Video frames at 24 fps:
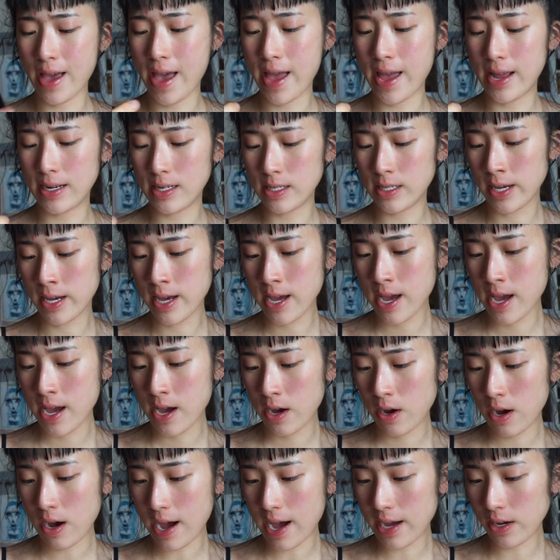And
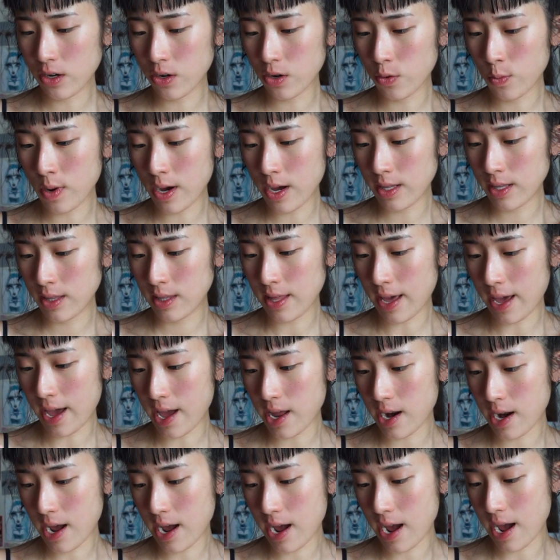I got one
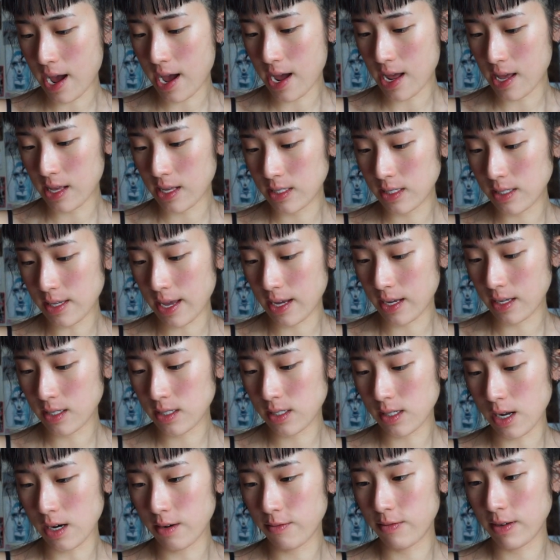that has like
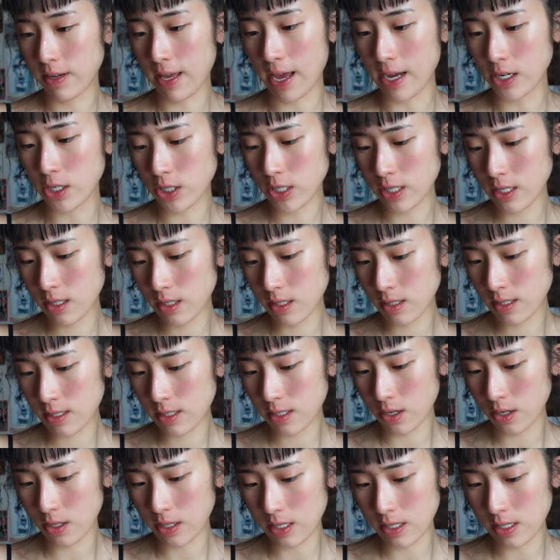certifications.
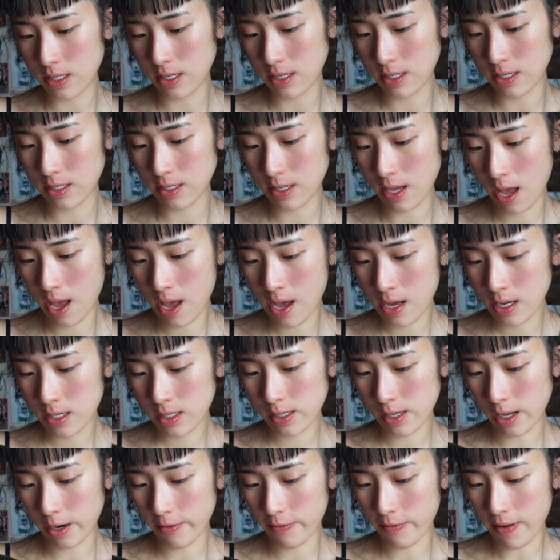So this is
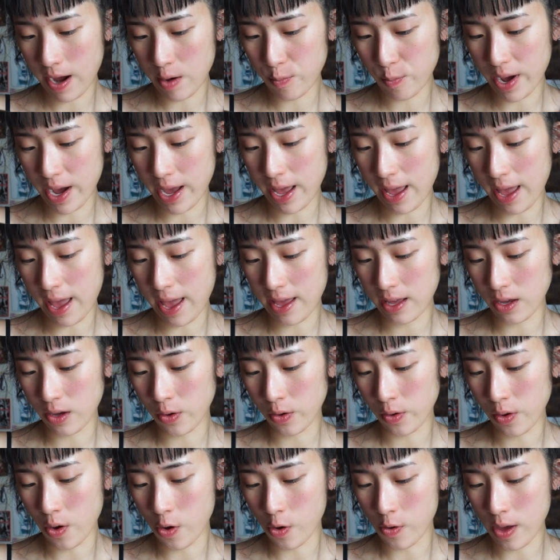certified by
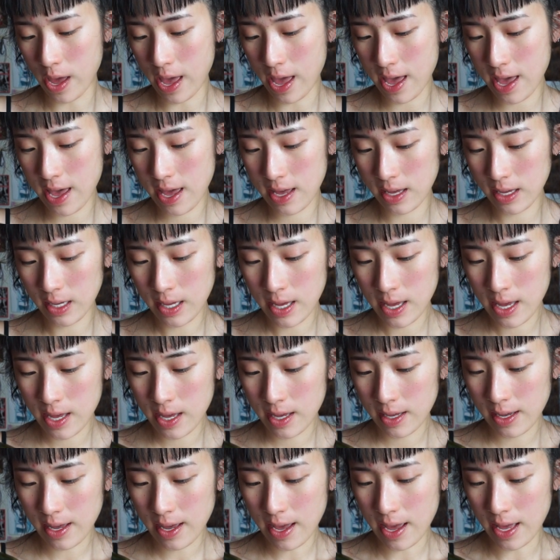AOOA
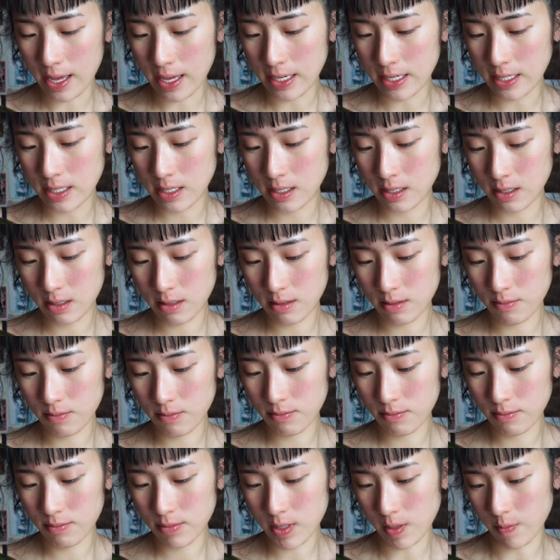and
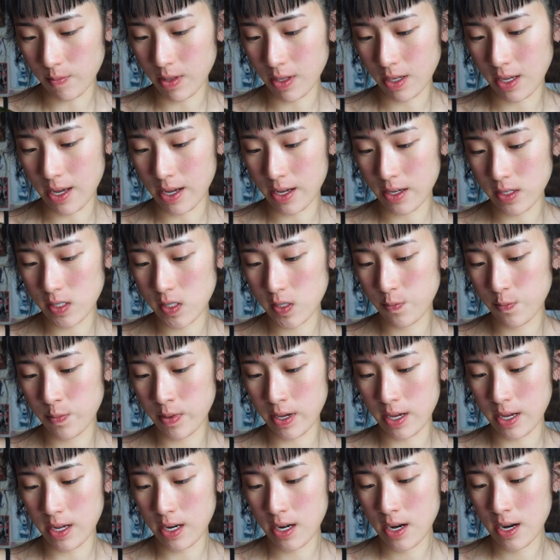something else,
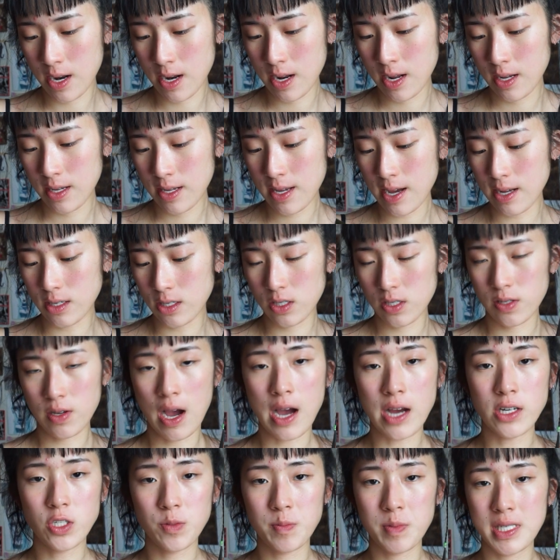but yeah, just
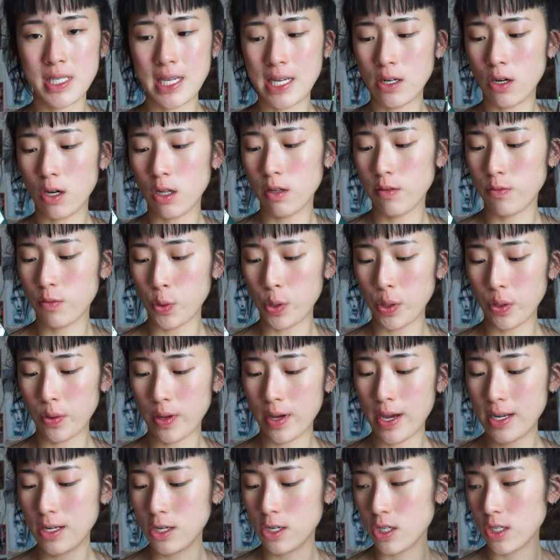100% olive oil,
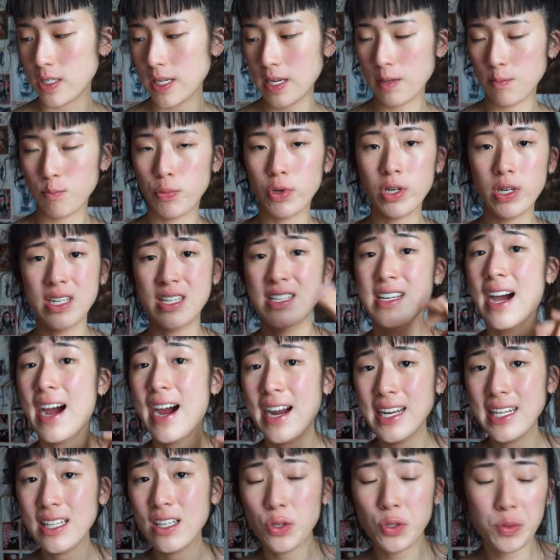and you just like put a
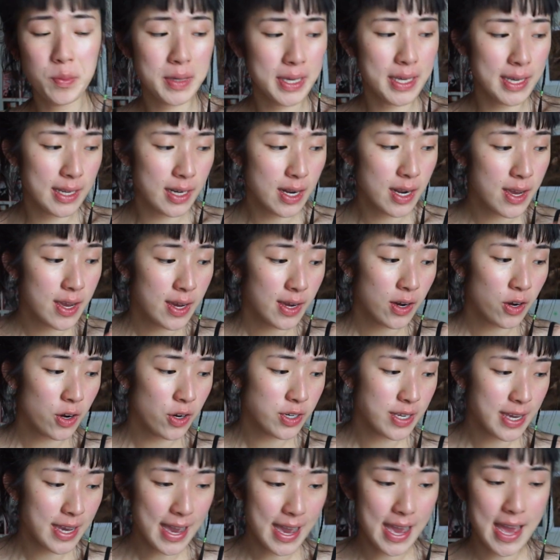tiny little bit on
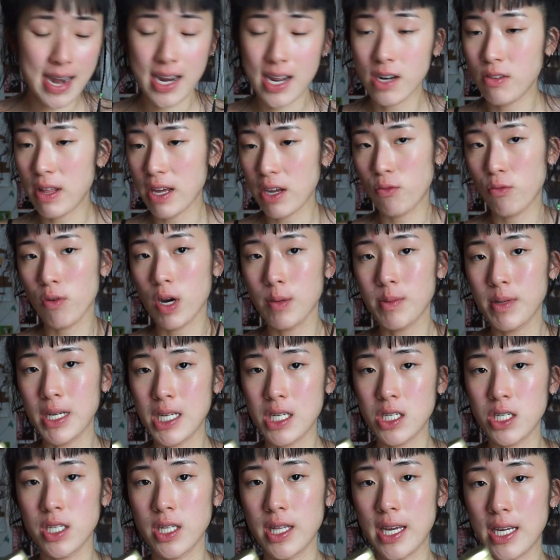your hand and like rub it
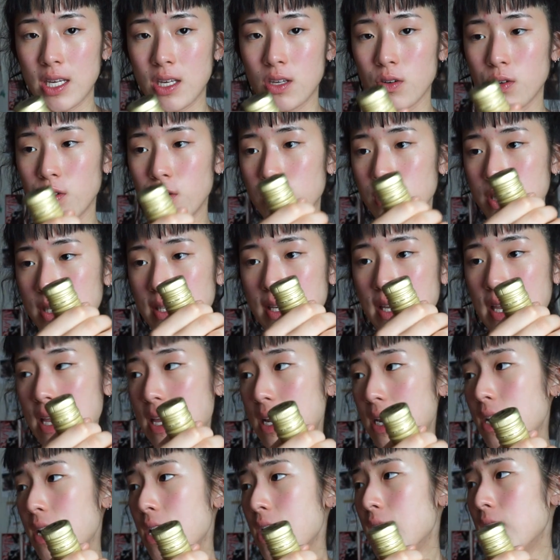into like your
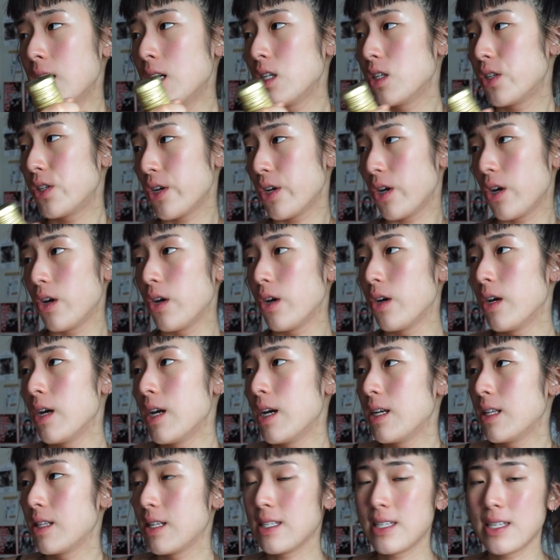skin. So
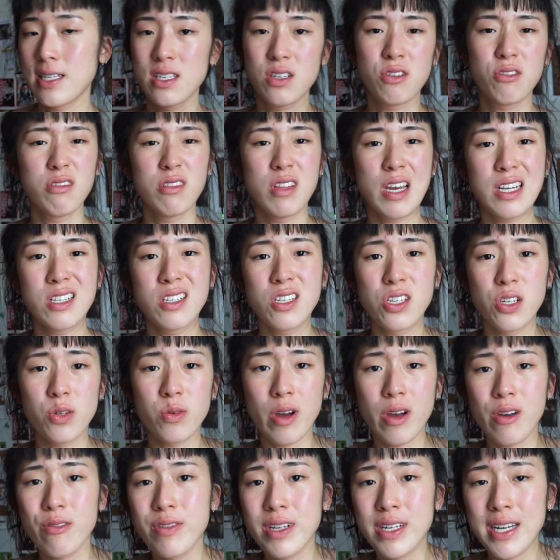this is good like to do
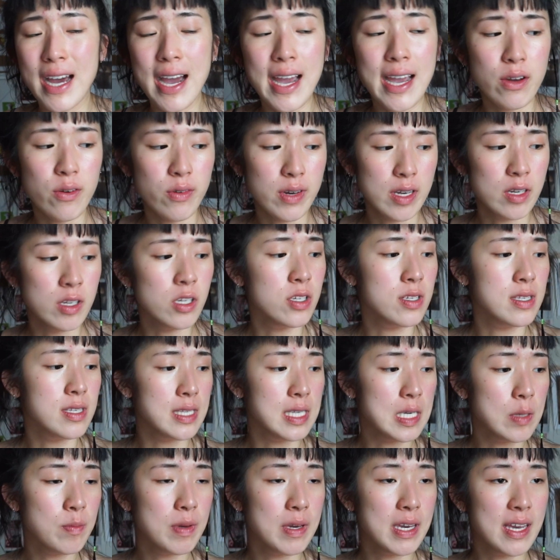overnight when you're
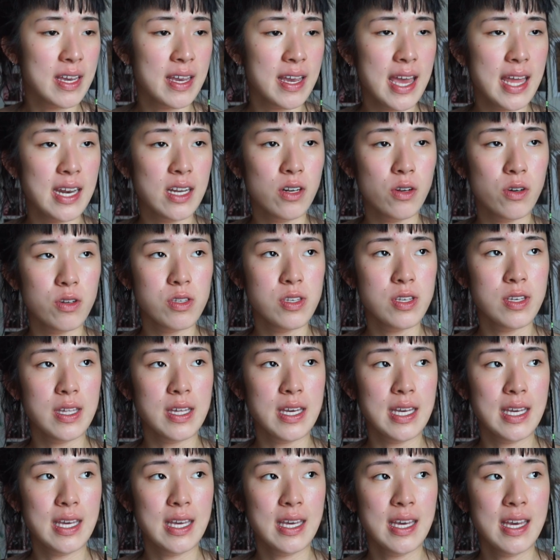sleeping, and it also
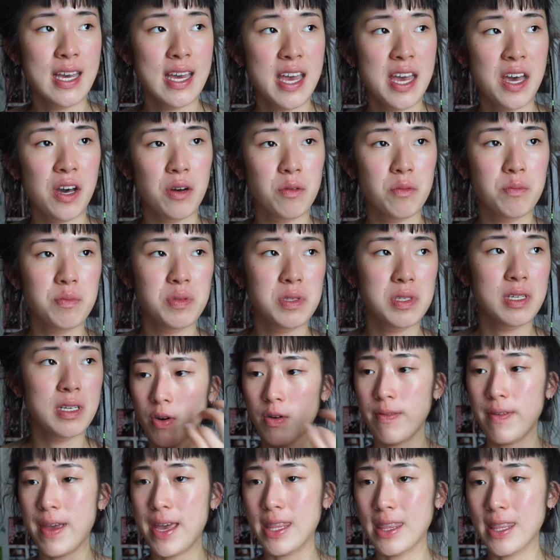like helps
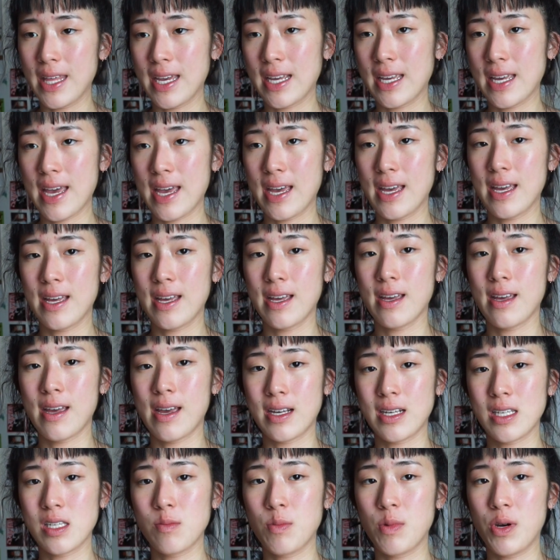prevent like
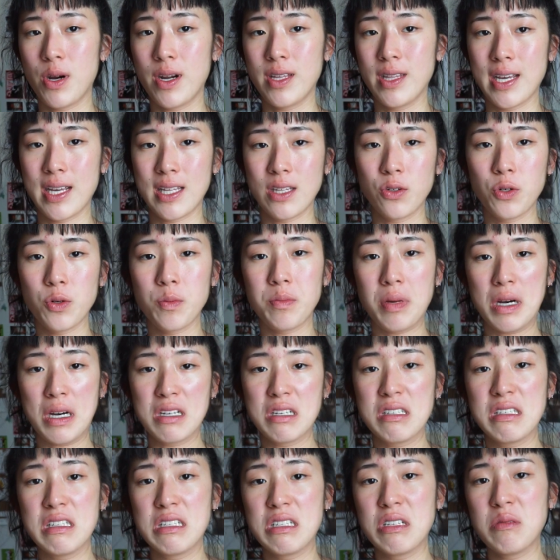eczema and like little
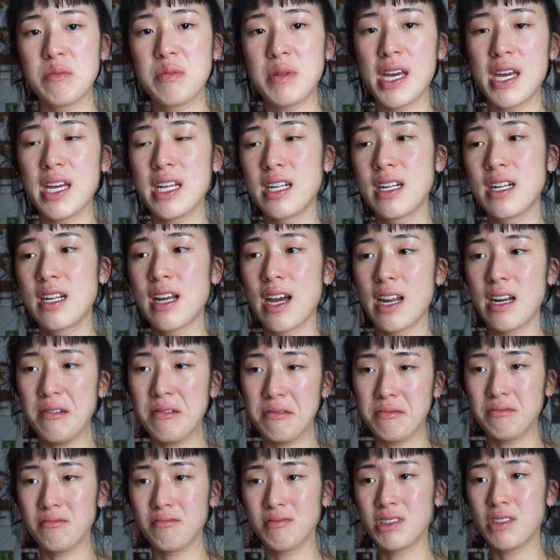bugs in your bed kind
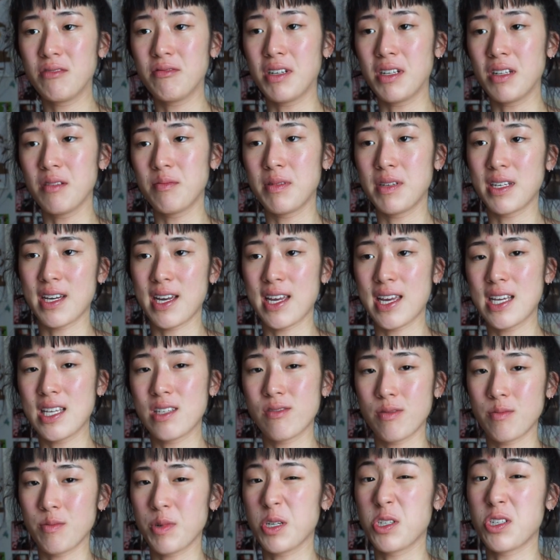of developing, I guess,
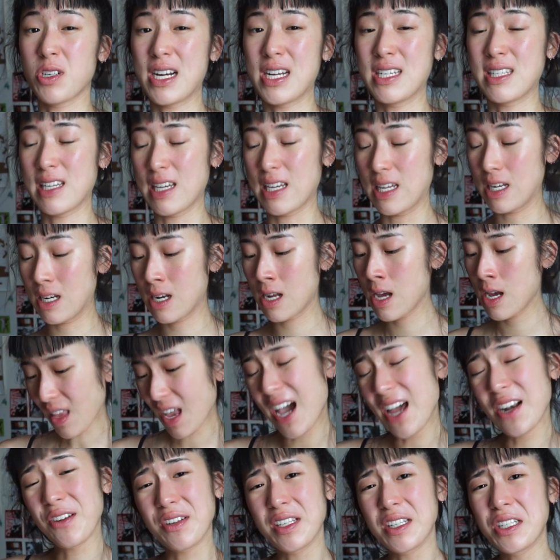from your dry skin.
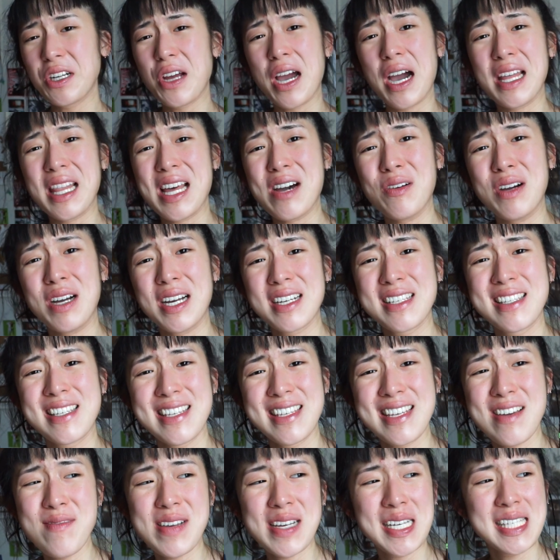I don't really know how that works. Does
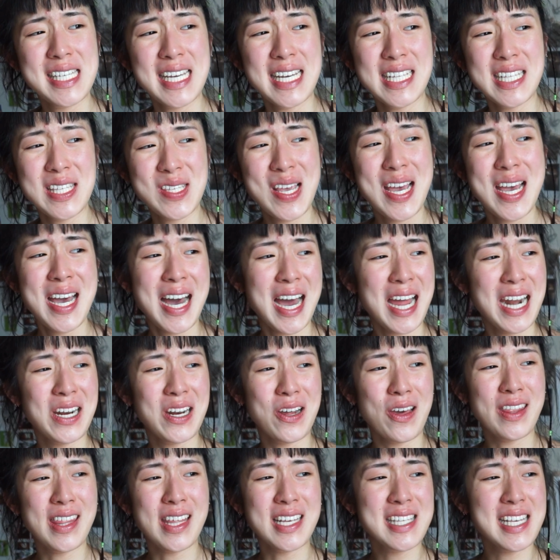that make sense? I don't
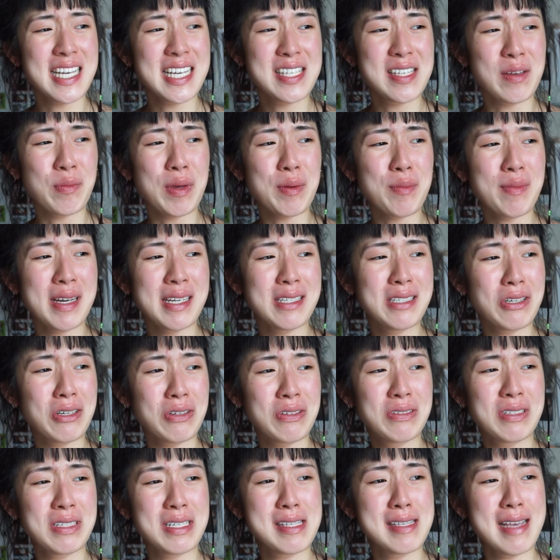know. That's like something my
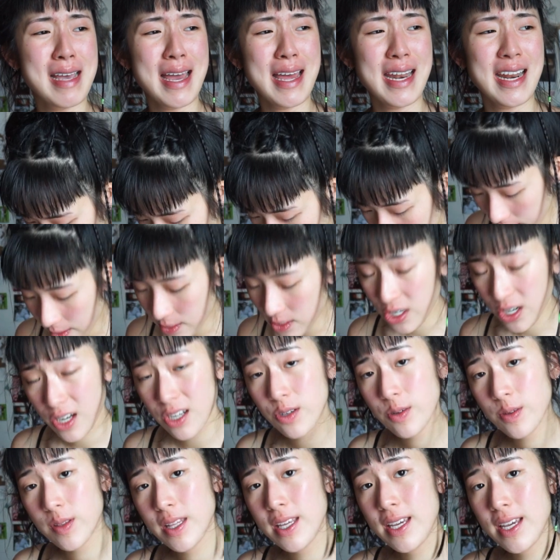doctor said, and it
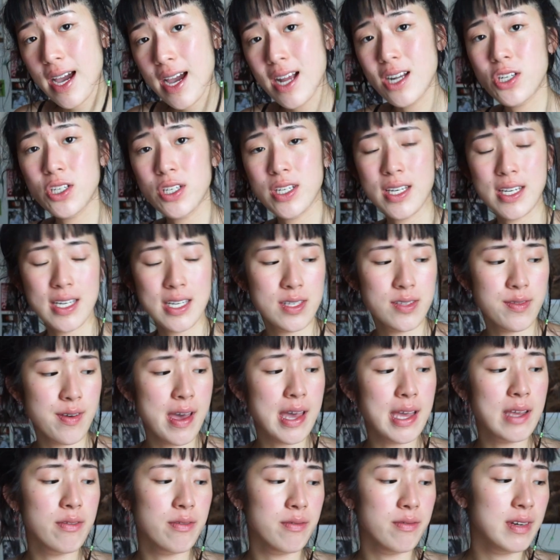genuinely actually is
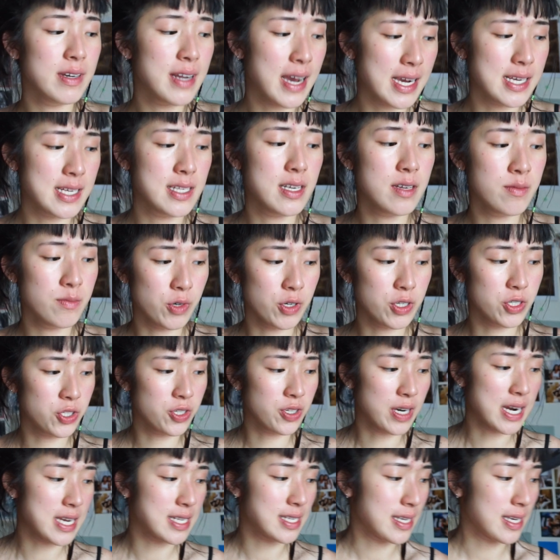like nice and
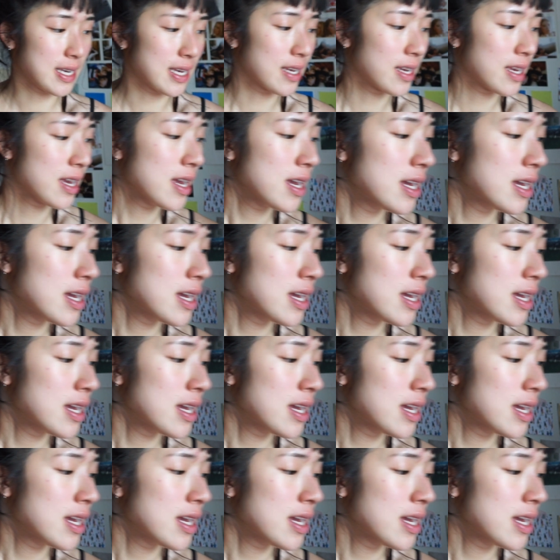moisturizing.